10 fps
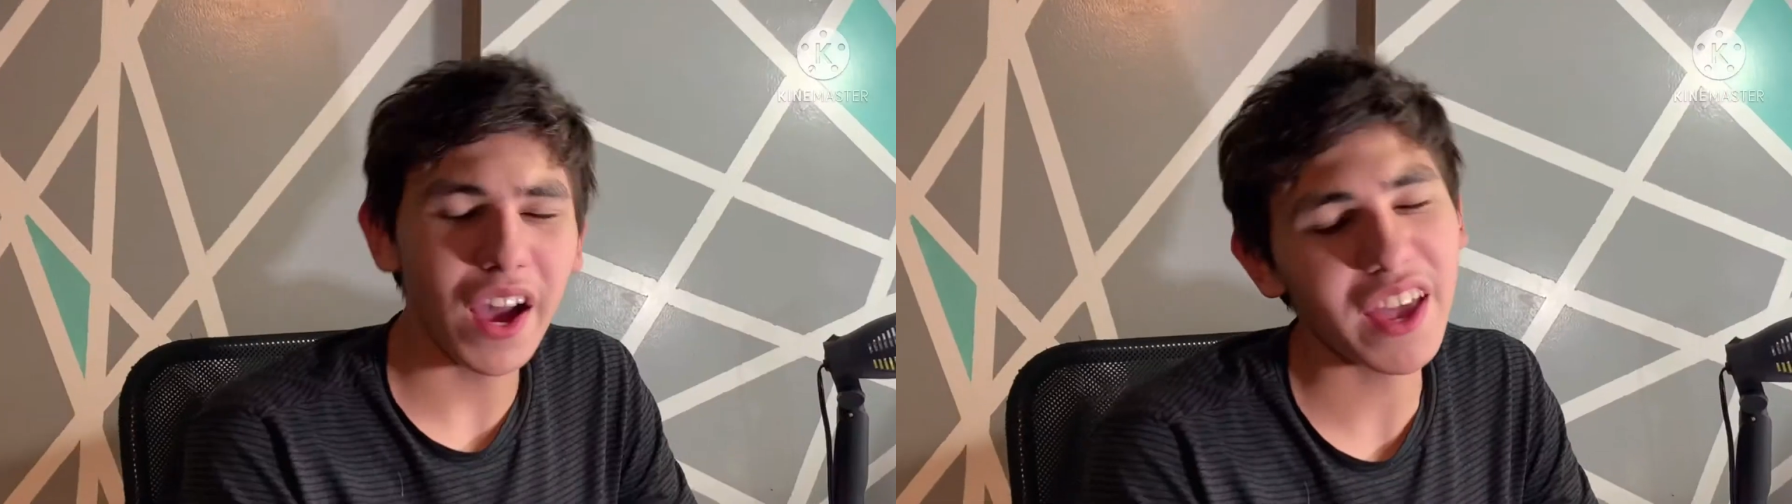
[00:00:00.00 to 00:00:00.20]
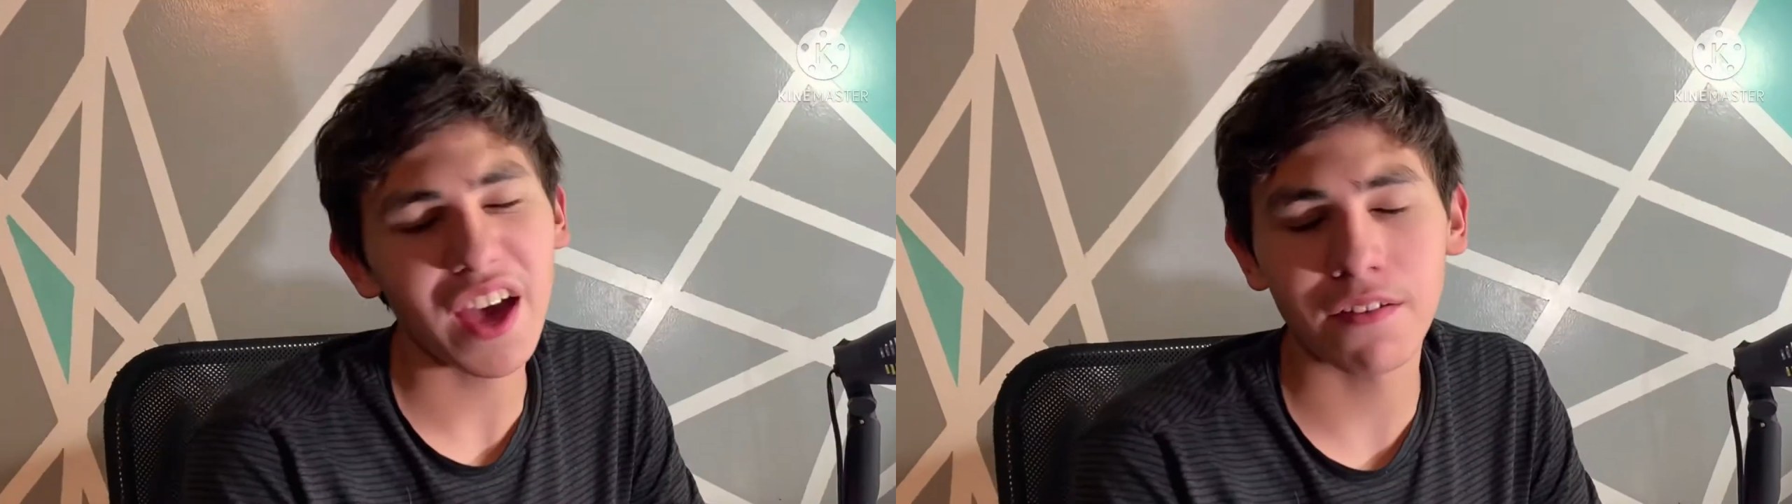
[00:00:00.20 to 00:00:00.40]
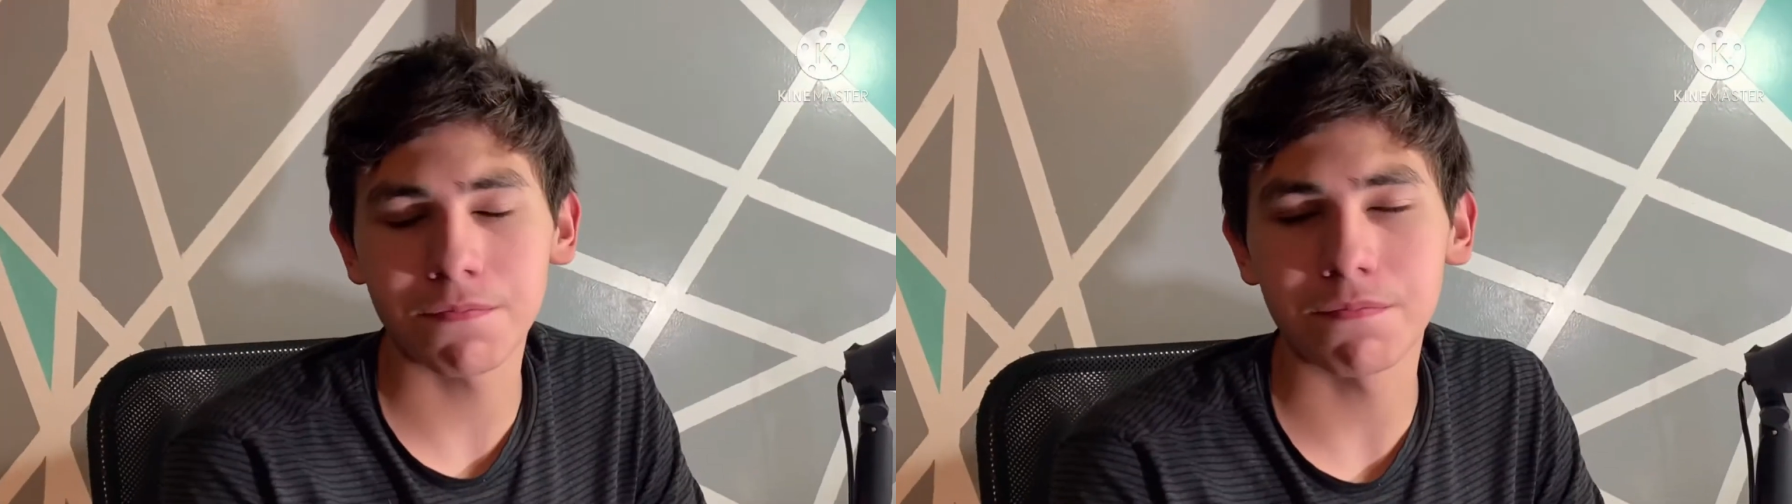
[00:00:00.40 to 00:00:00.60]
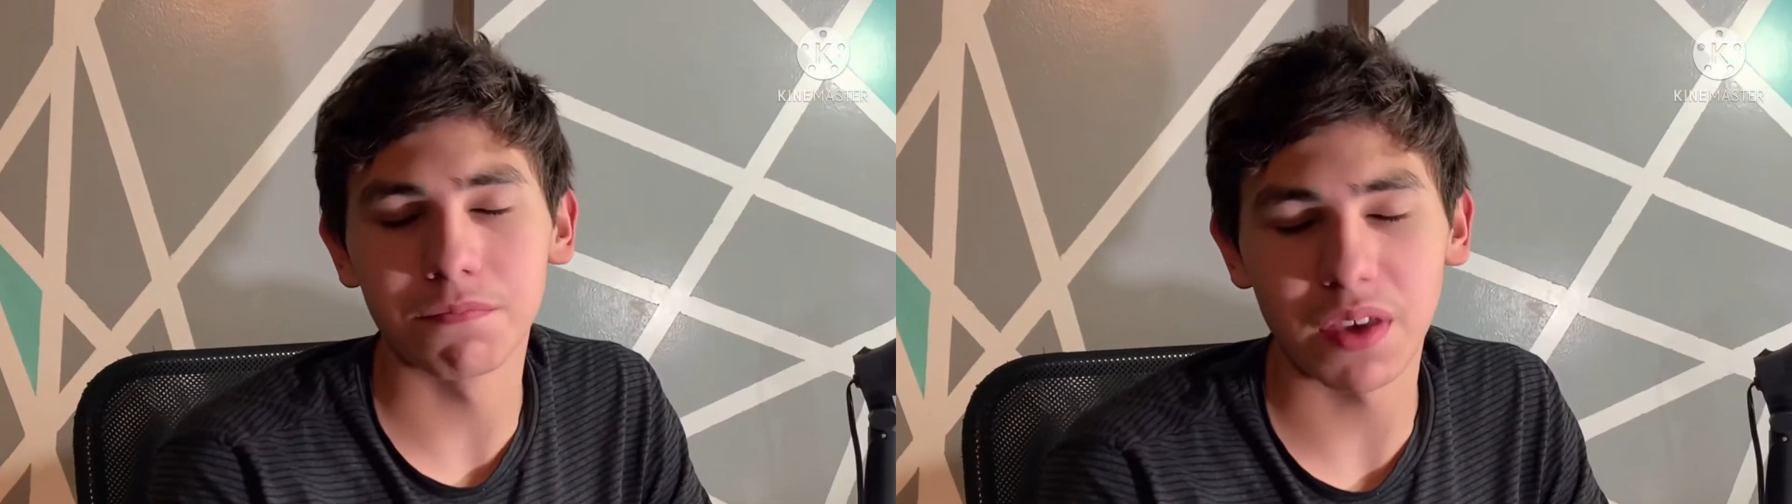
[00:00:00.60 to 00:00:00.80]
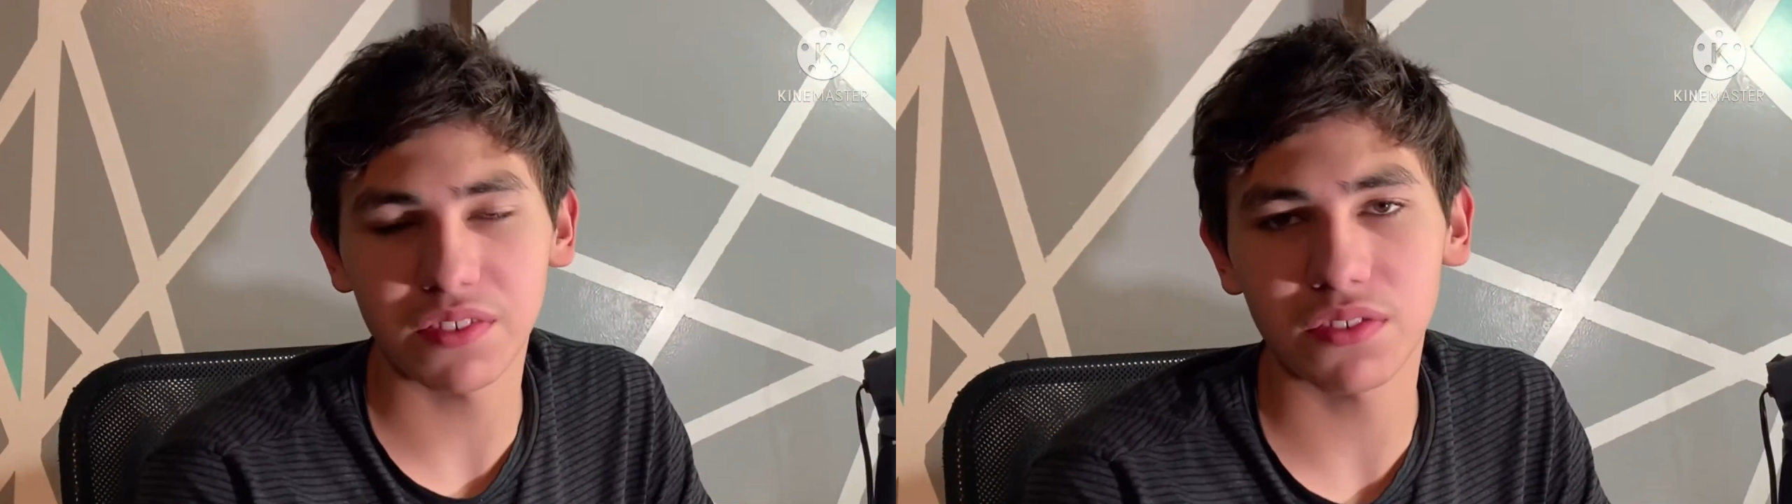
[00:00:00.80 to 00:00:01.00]
I
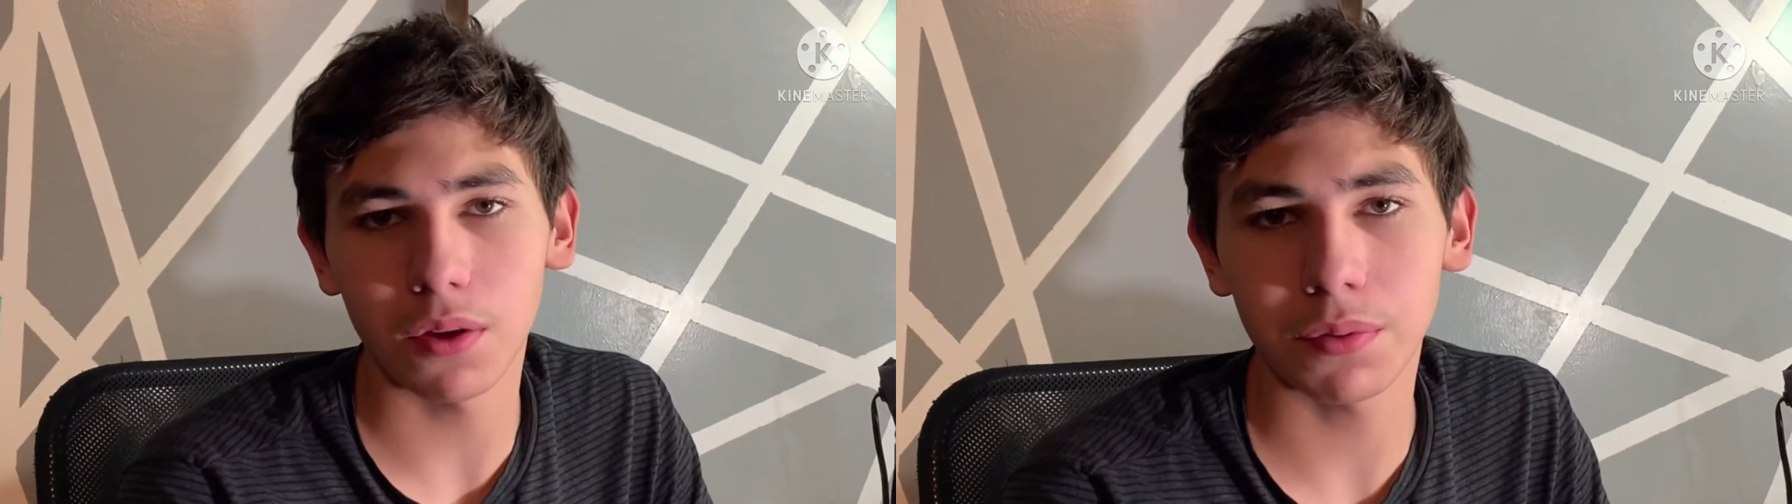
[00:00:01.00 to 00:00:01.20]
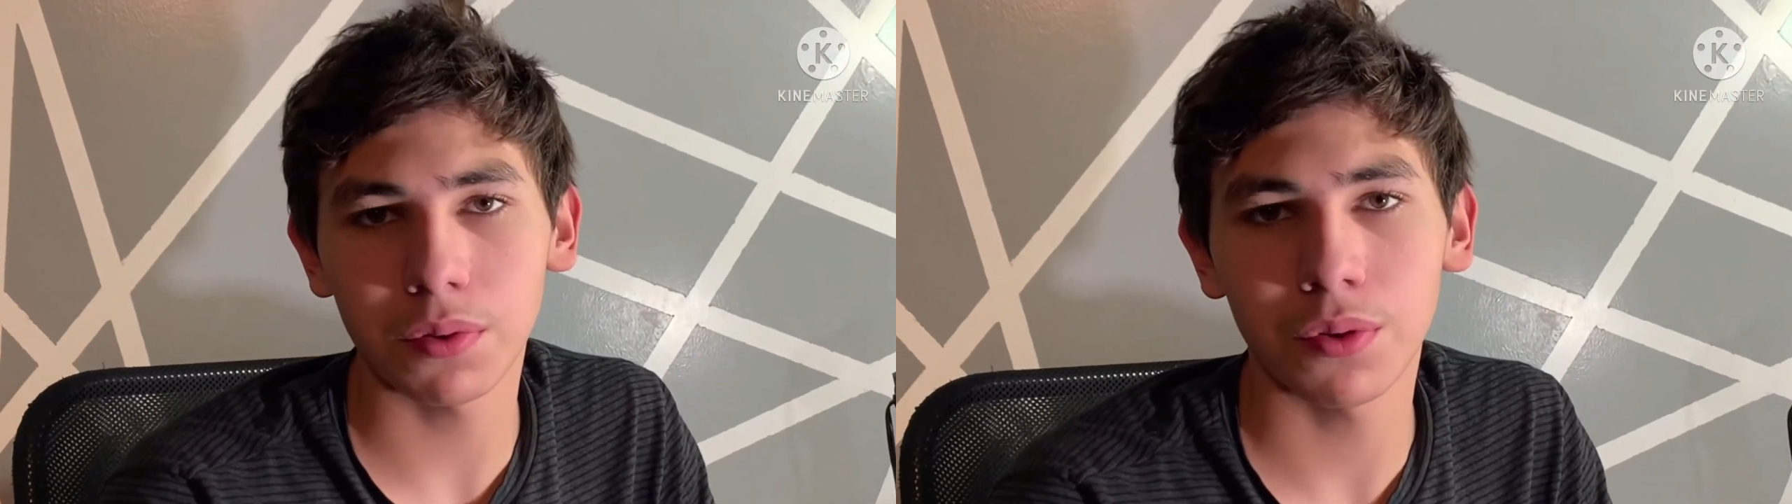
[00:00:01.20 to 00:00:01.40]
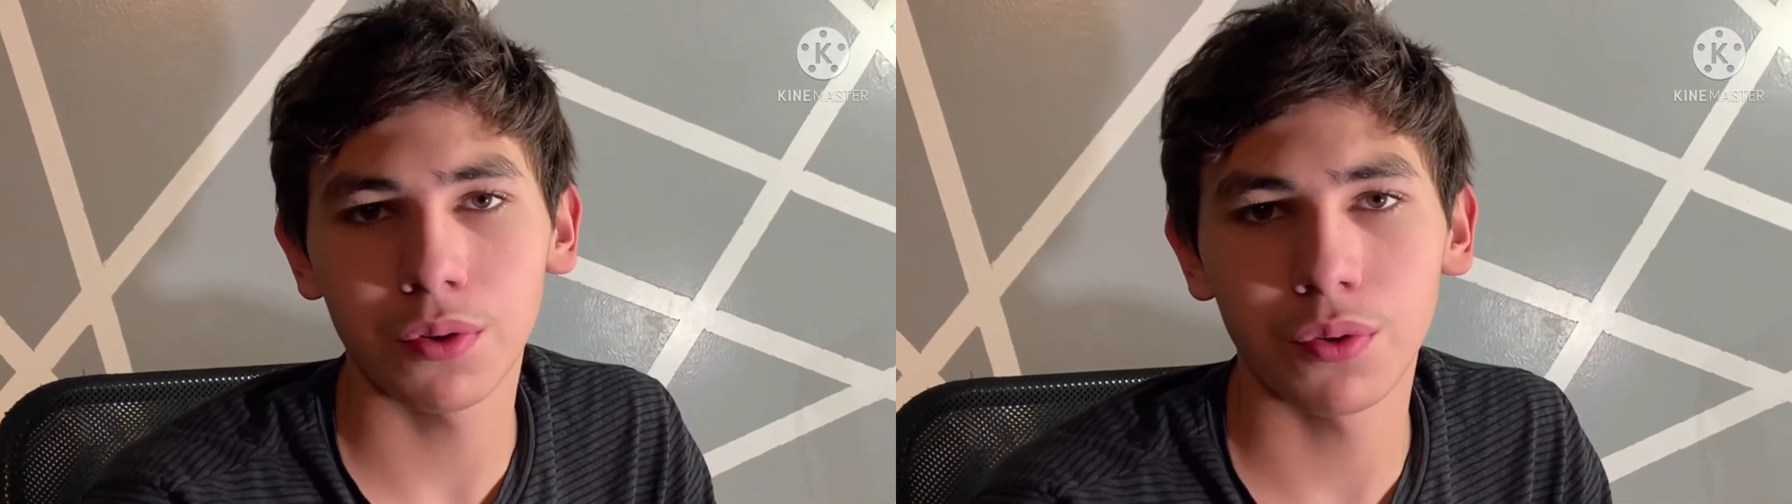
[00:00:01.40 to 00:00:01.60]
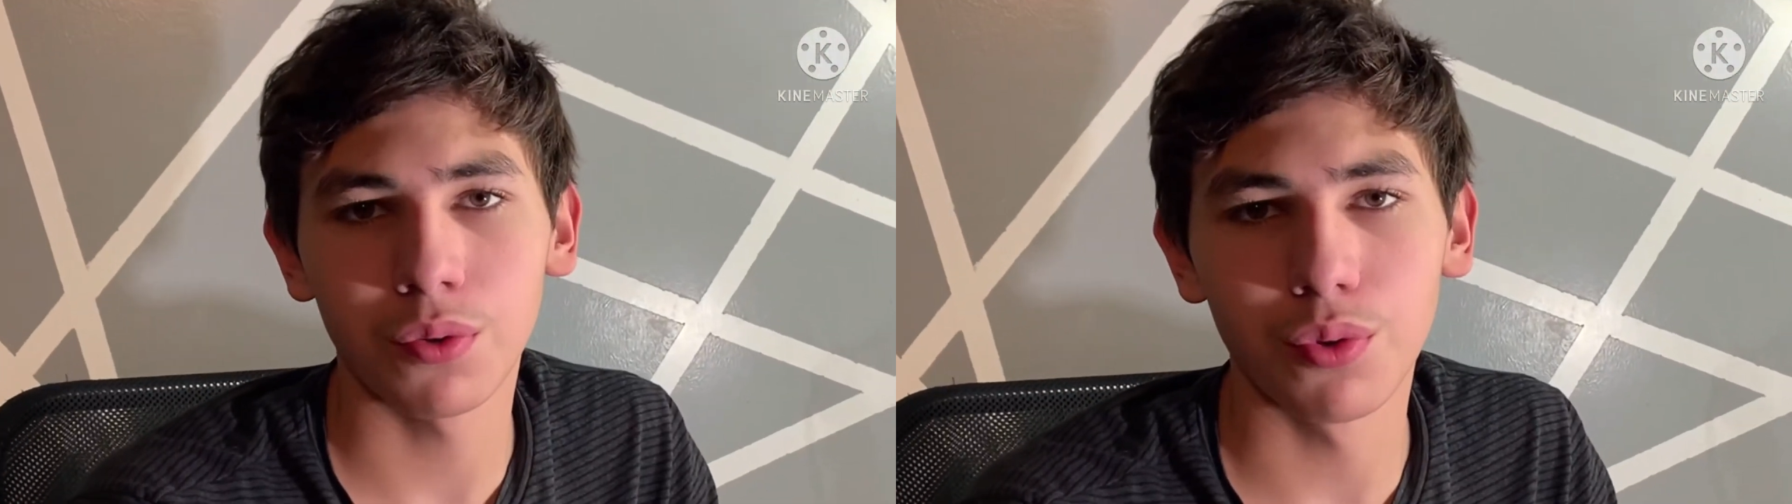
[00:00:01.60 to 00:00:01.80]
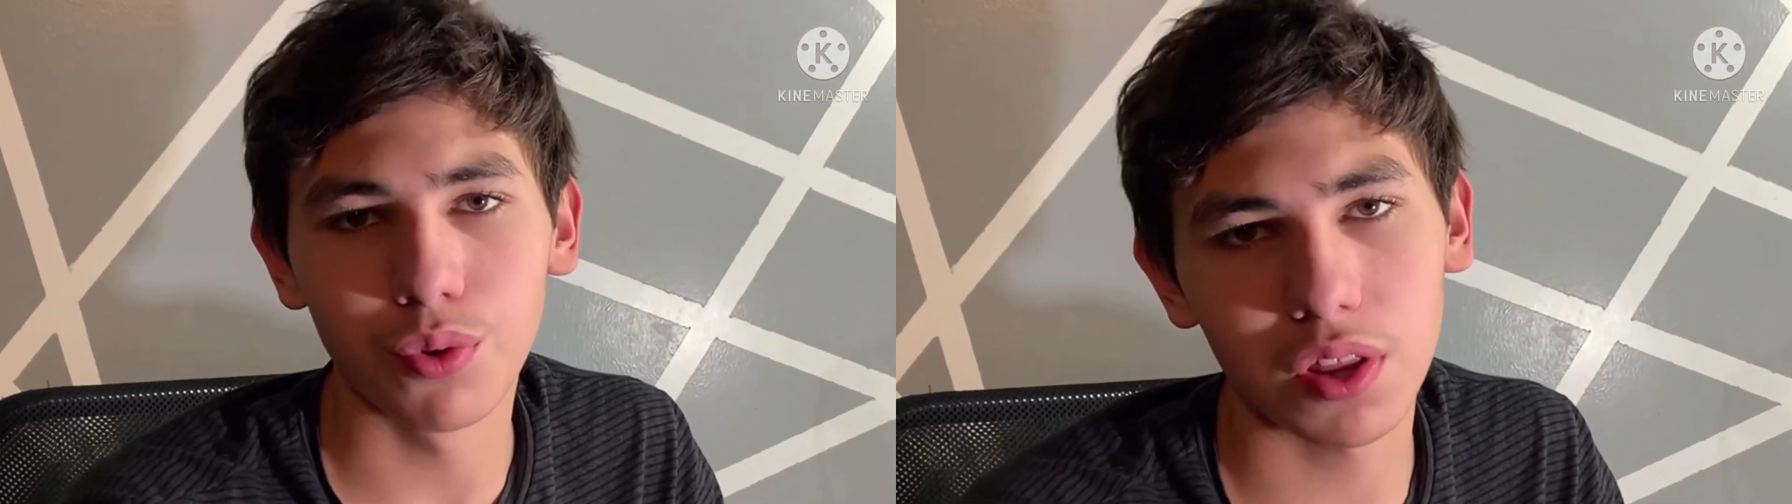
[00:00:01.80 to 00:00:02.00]
have messed up
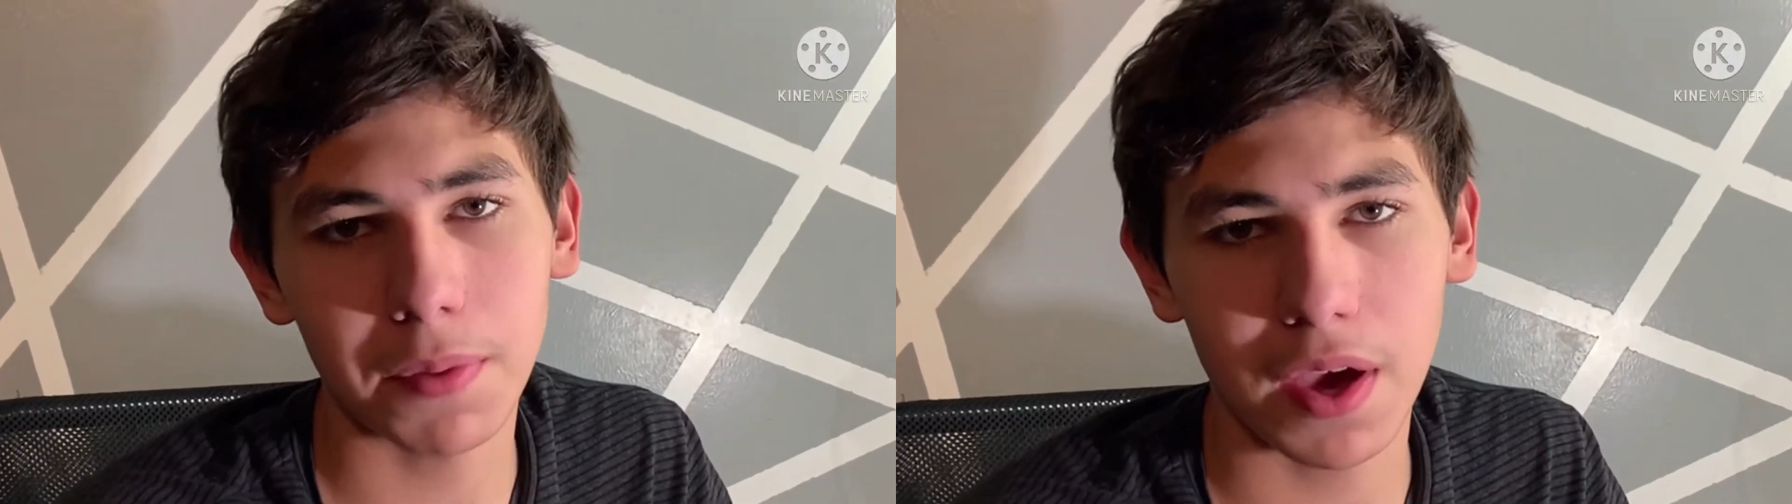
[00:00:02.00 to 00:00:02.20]
really